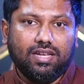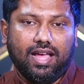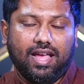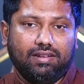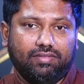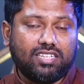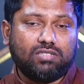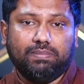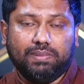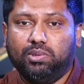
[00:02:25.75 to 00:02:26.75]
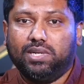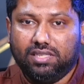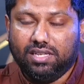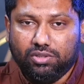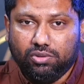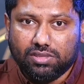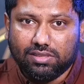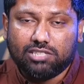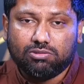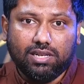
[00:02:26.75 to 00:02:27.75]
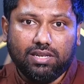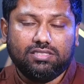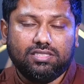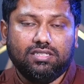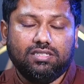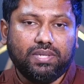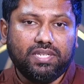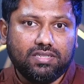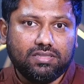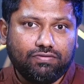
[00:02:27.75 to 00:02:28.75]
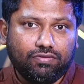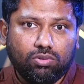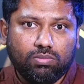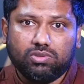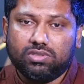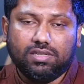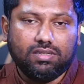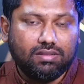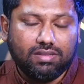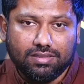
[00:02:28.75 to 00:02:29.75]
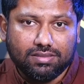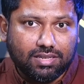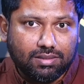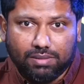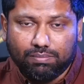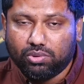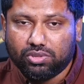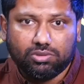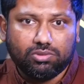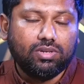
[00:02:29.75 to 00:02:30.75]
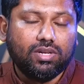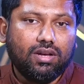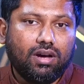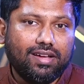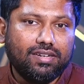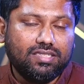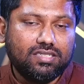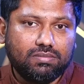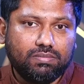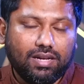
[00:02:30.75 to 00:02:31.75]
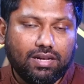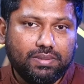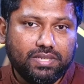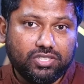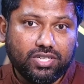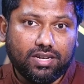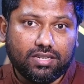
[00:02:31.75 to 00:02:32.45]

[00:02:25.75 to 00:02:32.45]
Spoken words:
And that's where people get their news, and that's where certain opinions are formed or certain things can be pushed or ideas be shared.